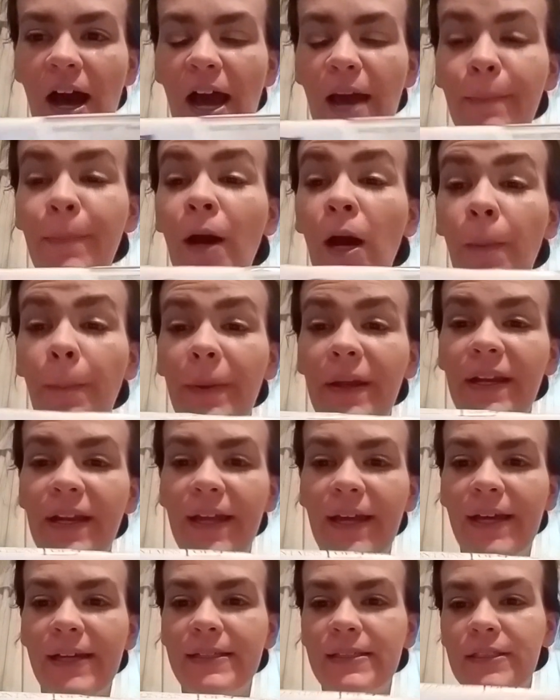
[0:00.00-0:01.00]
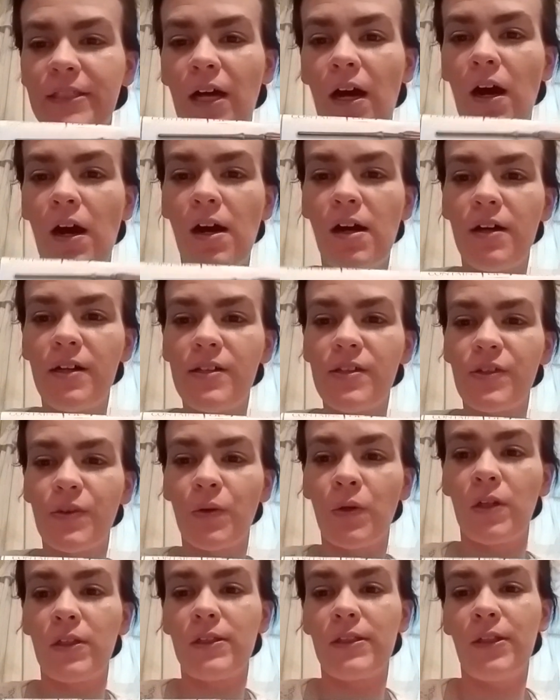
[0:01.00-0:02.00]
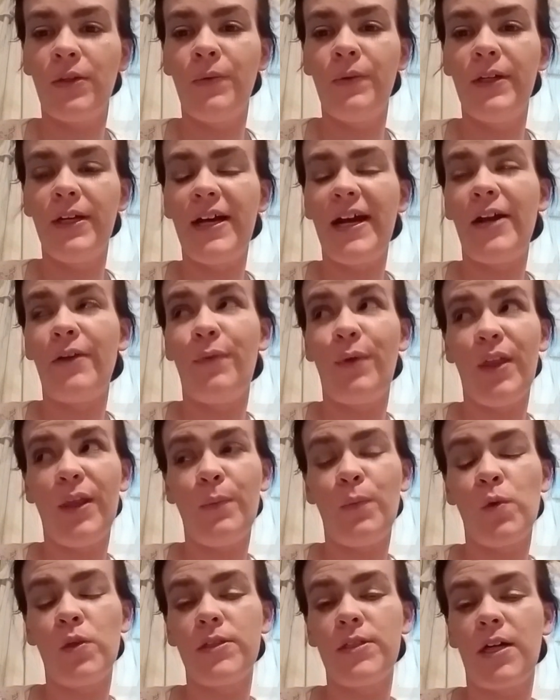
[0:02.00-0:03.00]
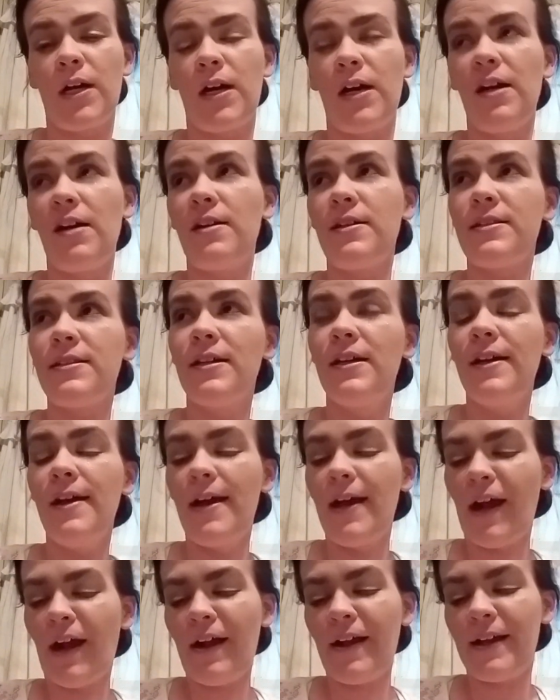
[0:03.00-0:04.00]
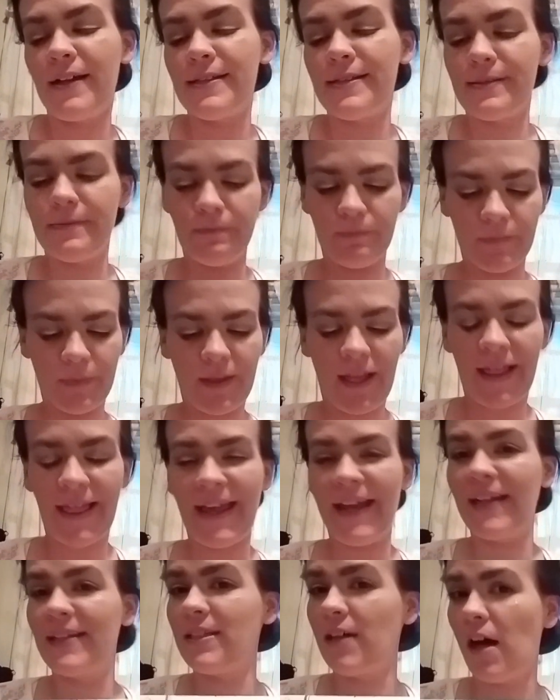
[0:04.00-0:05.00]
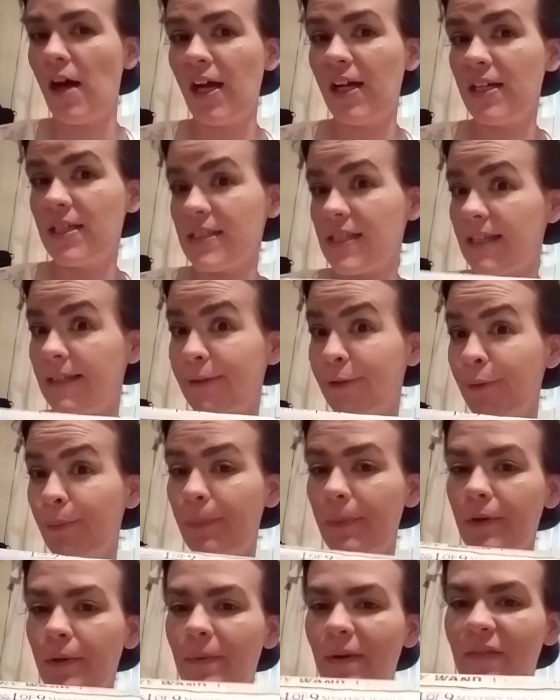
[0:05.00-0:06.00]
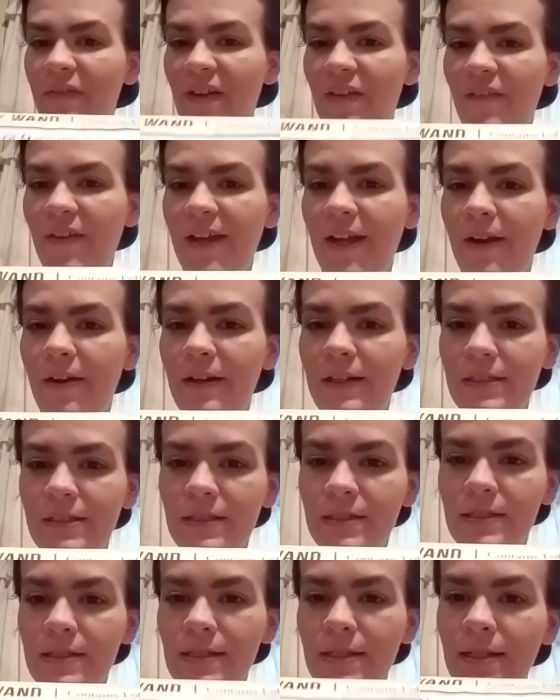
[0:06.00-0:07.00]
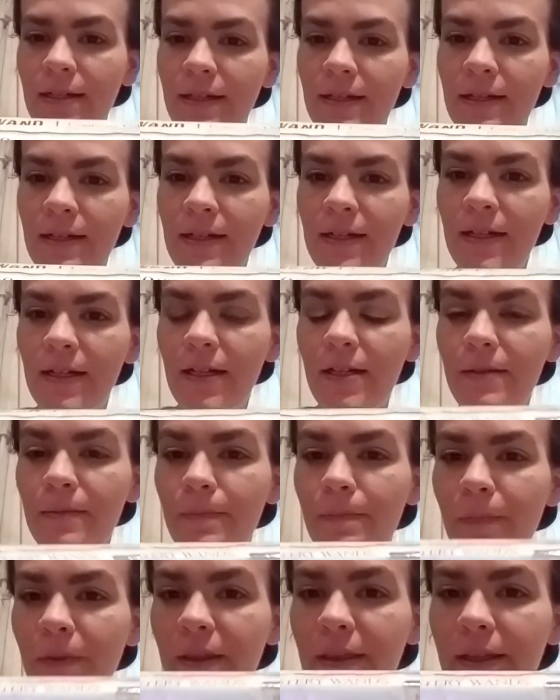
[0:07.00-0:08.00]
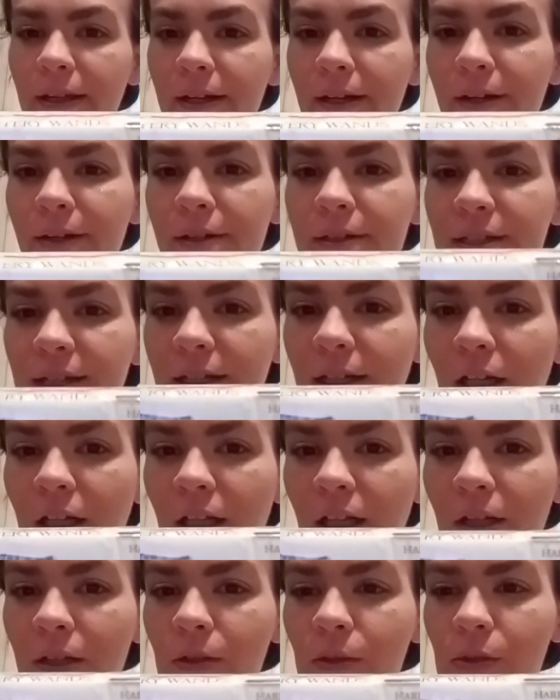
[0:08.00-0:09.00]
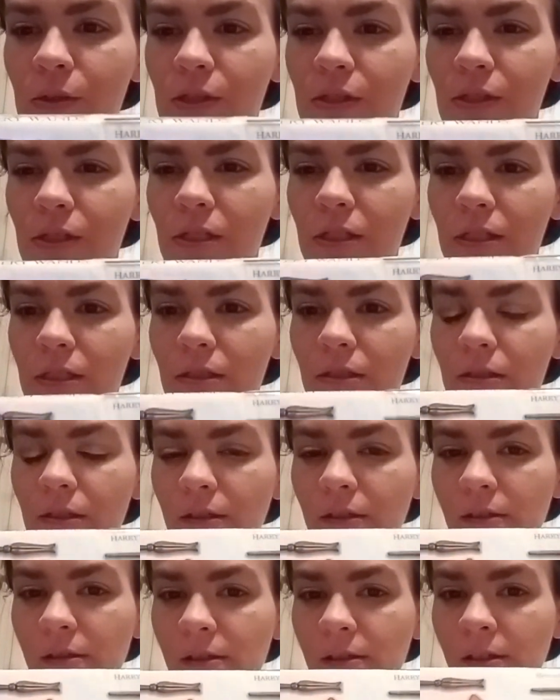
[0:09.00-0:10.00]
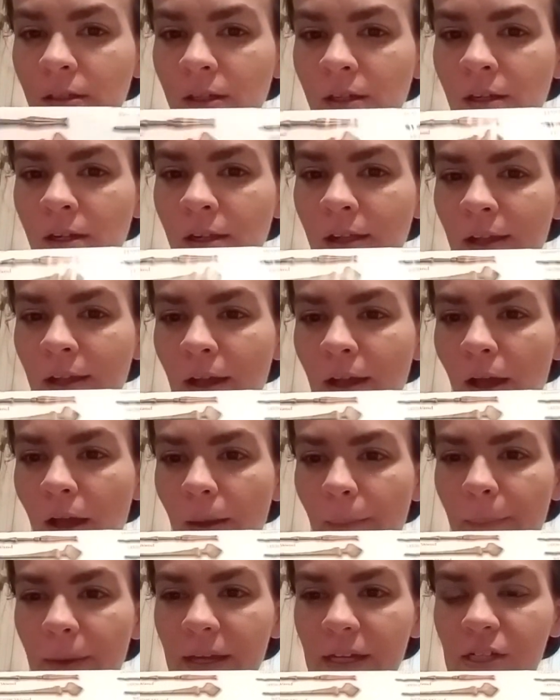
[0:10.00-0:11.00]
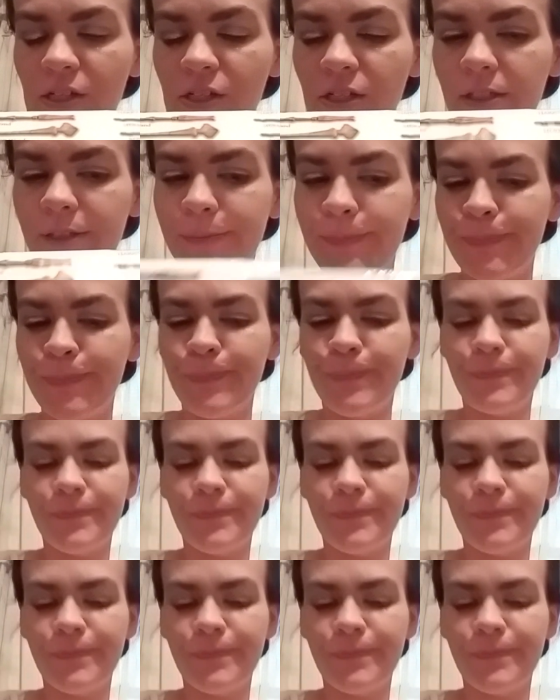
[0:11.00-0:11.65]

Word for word: I'm hoping to get Tonks or Luna. I really want Tonks because I like Tonks and Lupin are my favorite characters. But there's a closer picture.